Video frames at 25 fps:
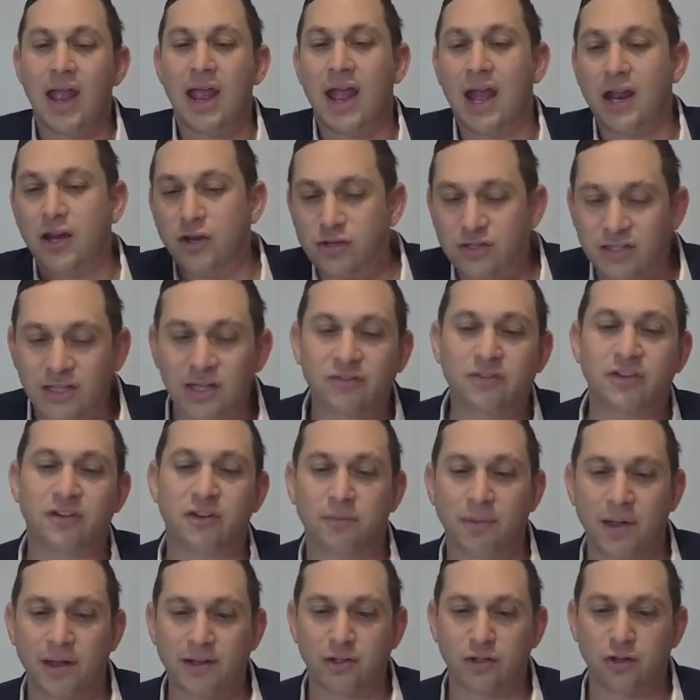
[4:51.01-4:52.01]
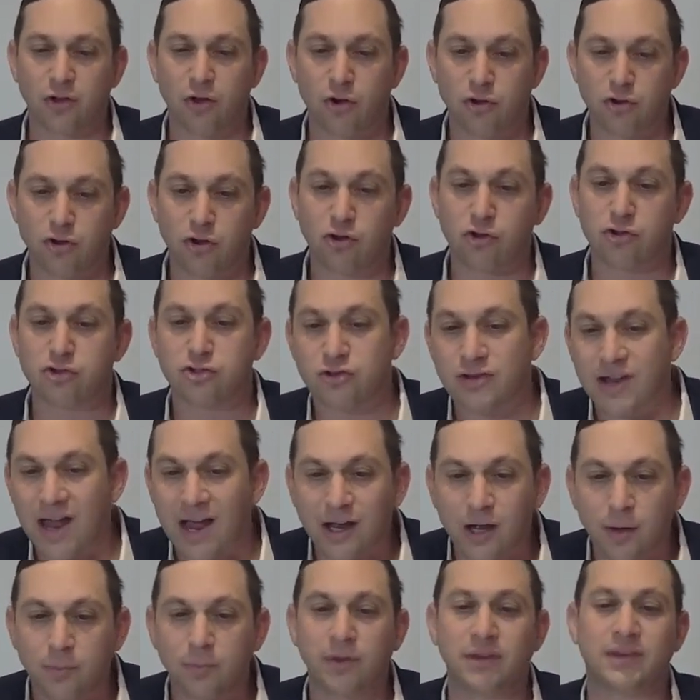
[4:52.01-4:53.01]
and you still have to give back to the owner because you're
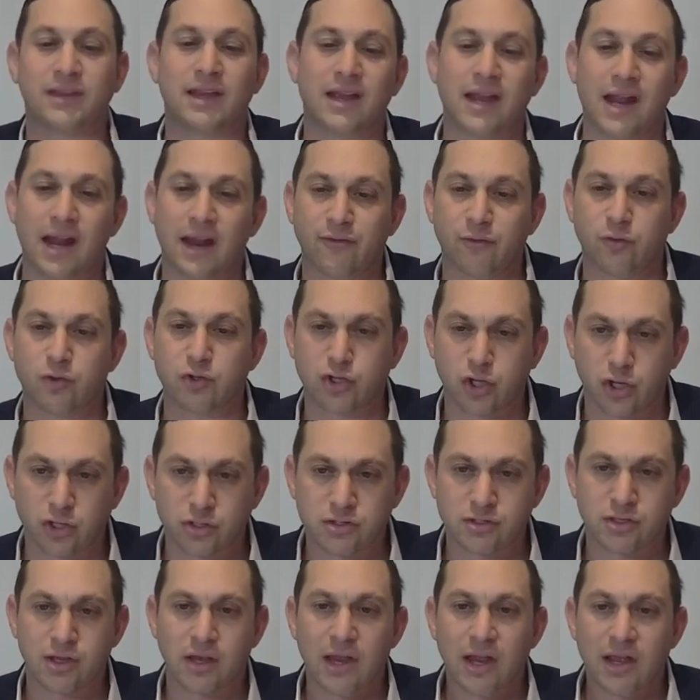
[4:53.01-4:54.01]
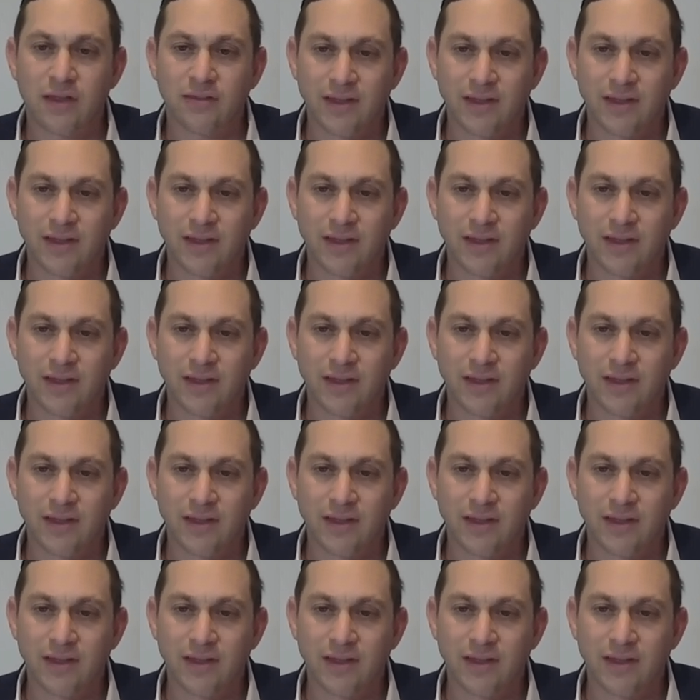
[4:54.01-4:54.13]
not completely taking your shus.